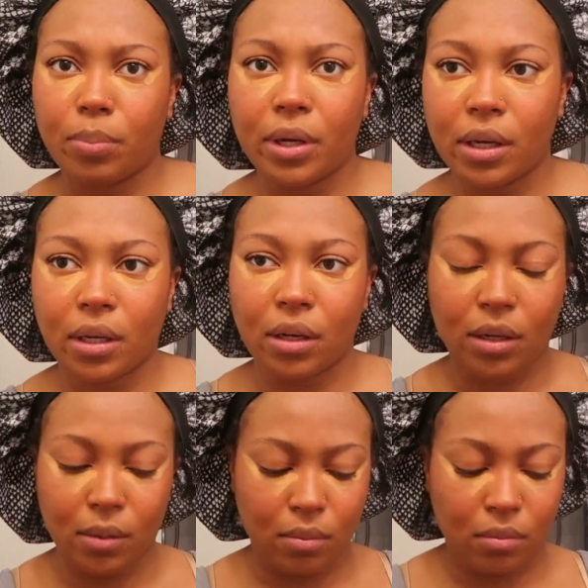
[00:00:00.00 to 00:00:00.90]
put
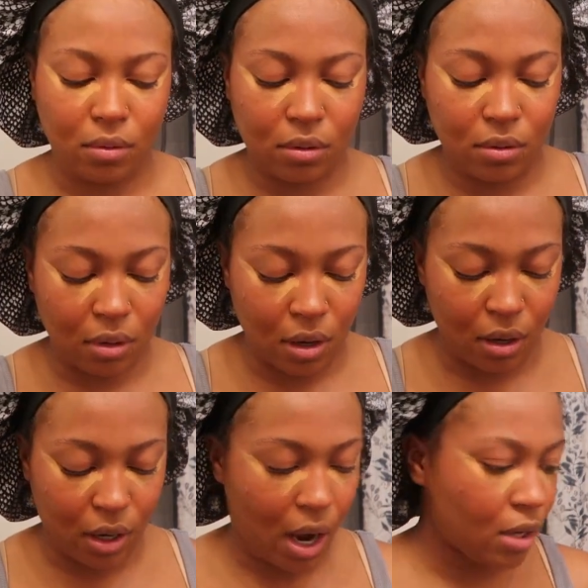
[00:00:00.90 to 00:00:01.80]

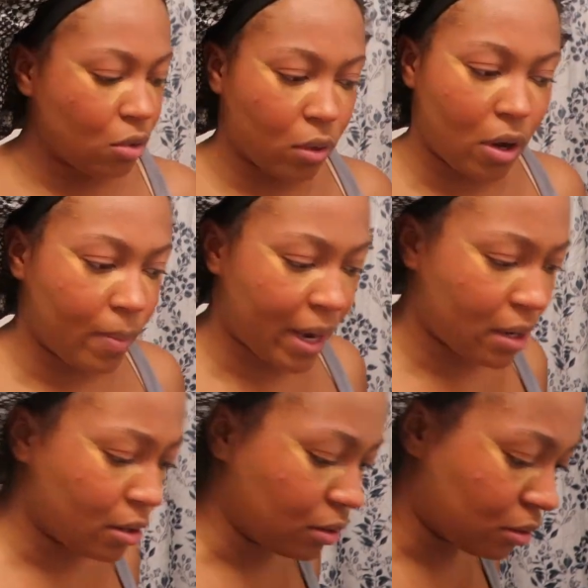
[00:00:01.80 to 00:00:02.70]
contour on my
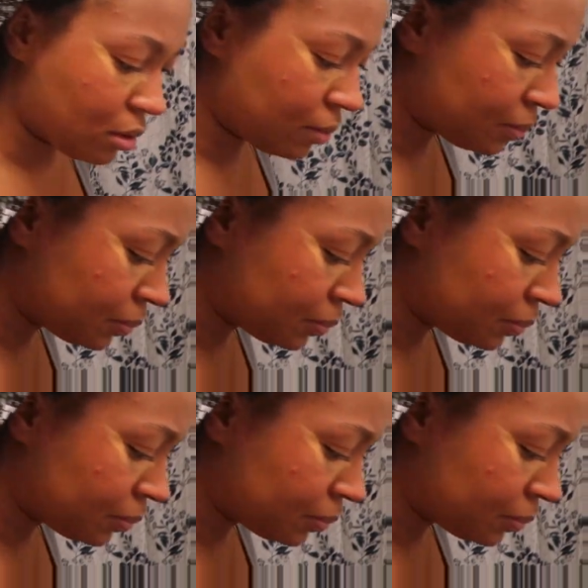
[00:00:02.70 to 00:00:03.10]
nose.